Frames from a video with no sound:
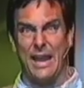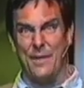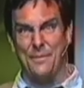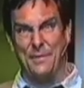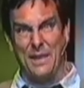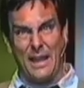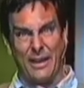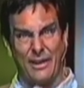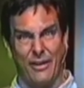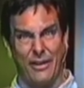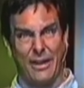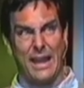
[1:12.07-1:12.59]
And I'm
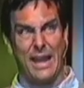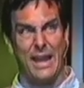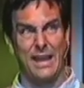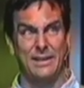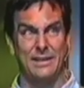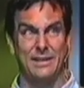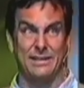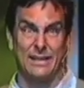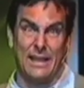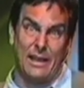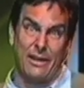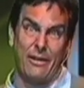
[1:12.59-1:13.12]
like, okay. And
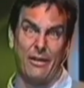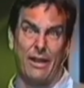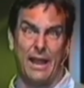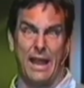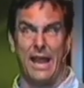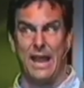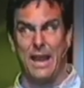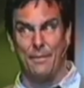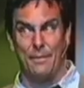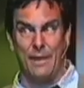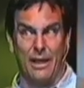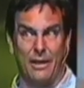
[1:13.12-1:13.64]
she's like, okay.
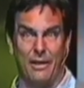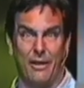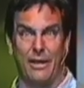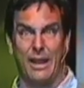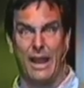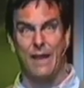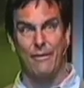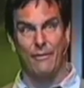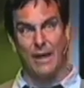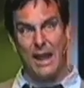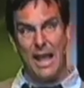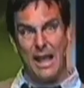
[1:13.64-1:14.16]
And I'm like,
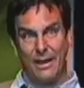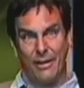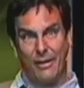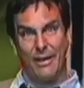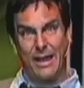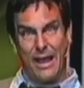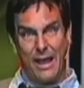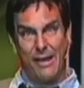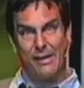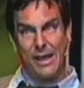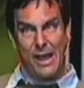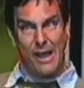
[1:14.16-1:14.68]
okay. And we're like,
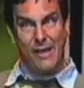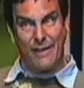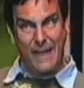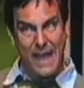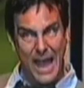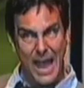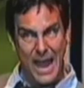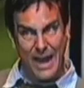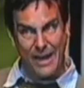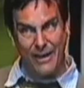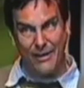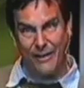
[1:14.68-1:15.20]
okay, okay,
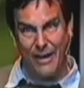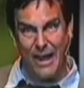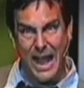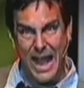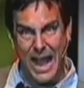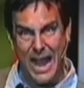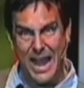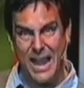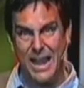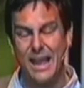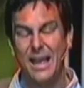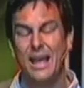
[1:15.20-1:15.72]
okay,
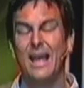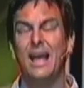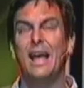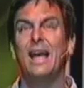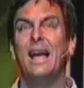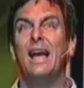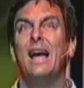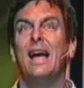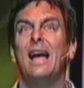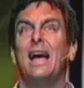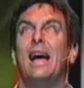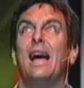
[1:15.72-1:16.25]
right?
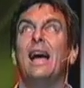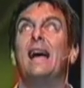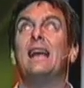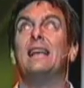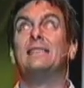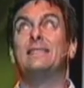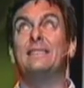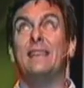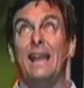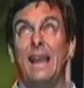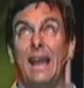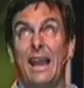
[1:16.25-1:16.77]

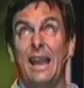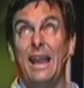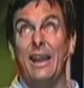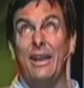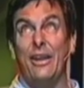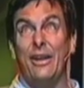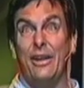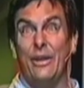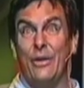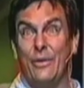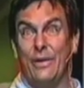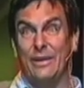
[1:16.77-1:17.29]
So
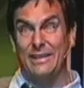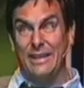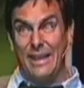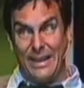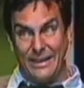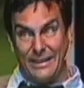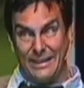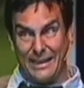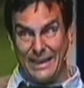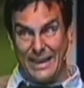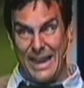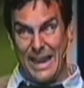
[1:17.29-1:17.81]
anywho, we
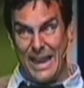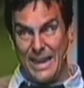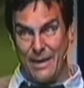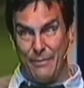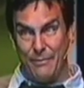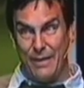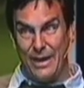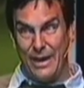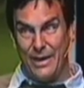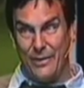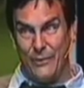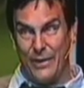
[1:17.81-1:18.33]
take the can of
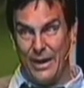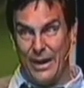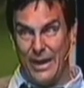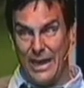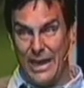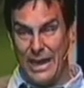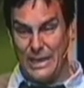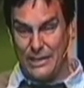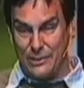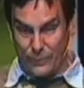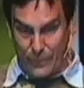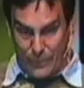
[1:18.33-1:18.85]
Beenie
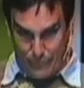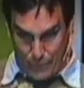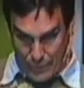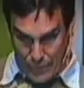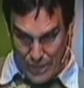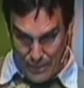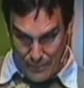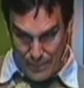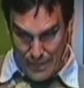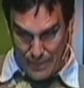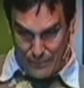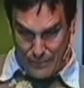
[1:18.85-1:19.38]
Weenies and we put
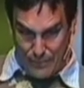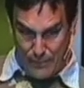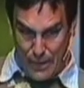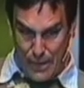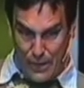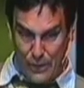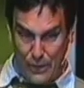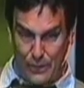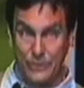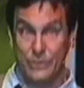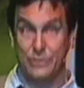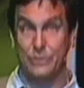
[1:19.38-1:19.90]
them in the
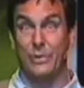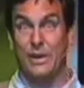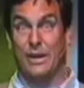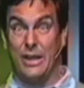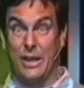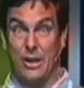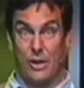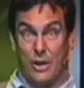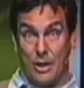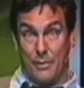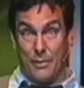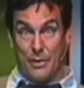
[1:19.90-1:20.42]
bowls and we
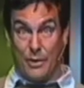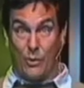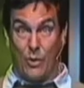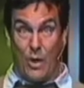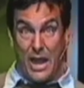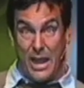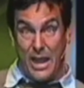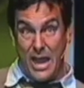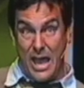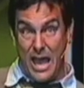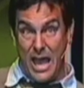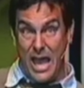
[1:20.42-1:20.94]
nuke them and
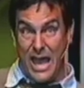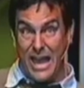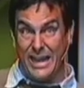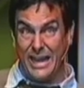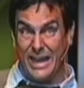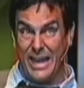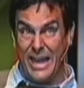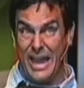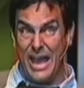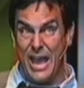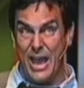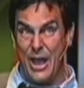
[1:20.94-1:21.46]
whatnot,
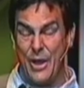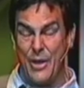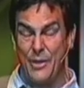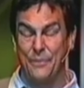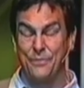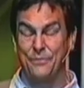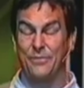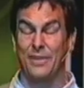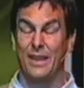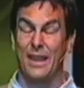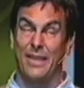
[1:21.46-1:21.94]
you know.